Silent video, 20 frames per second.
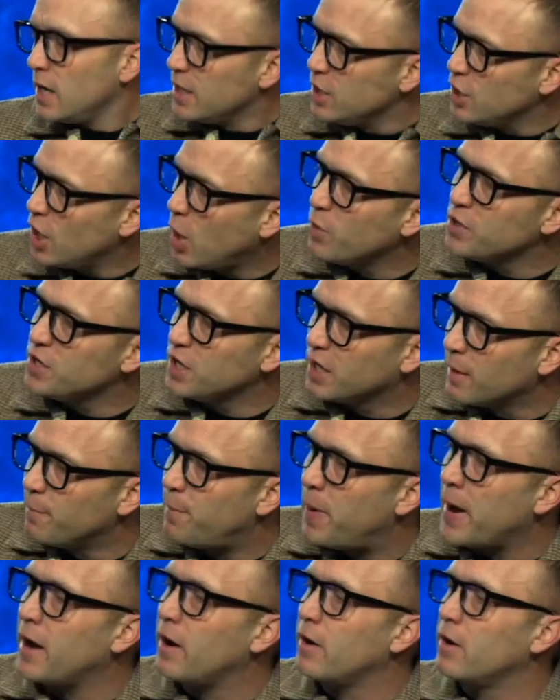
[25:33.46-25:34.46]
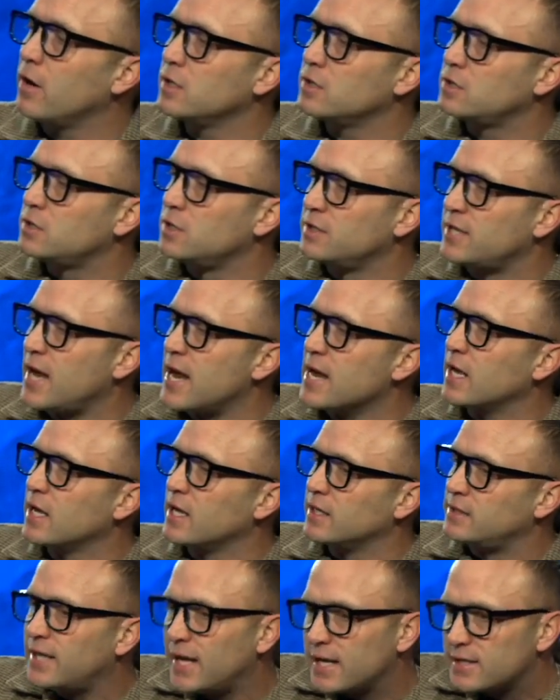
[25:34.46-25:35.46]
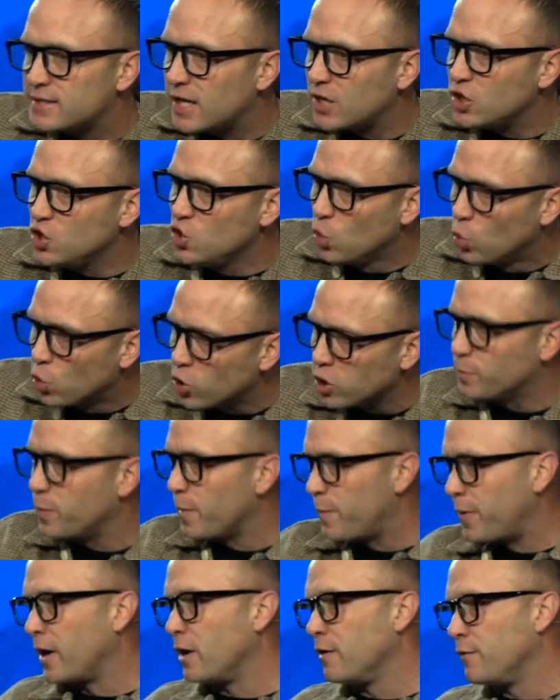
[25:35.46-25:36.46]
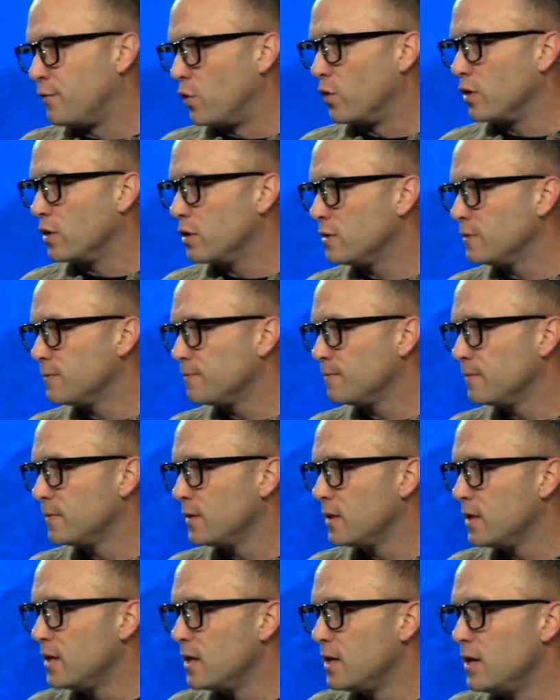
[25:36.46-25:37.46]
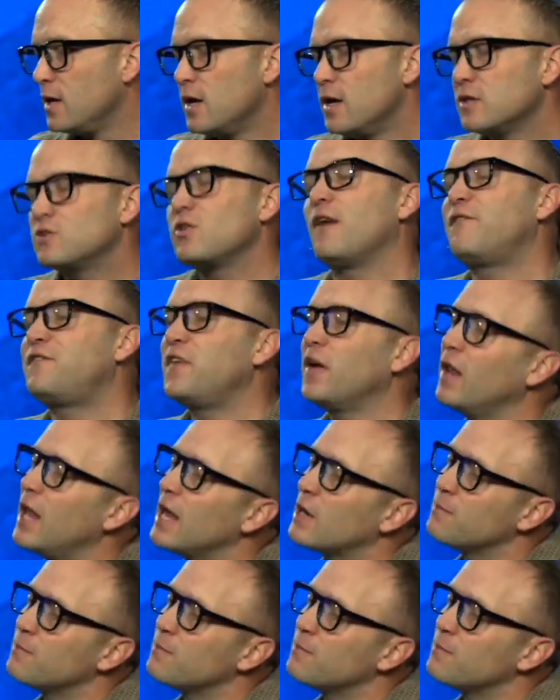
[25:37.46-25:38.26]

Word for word: And then I want you to compare it to taking a test that you were prepared for. So I feel